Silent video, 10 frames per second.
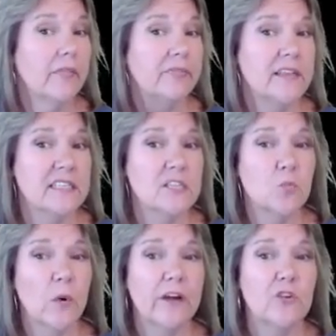this is
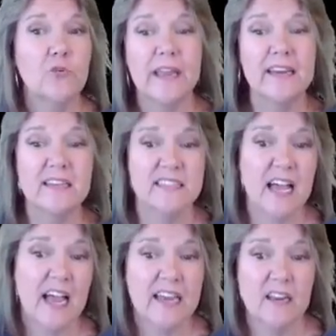where you can
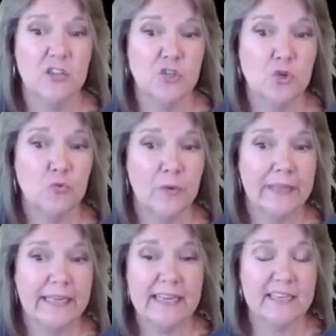decide, do you
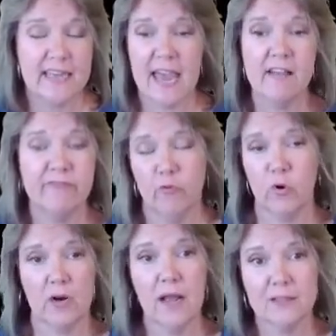really need to have 4
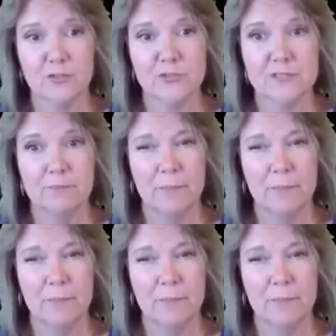colors?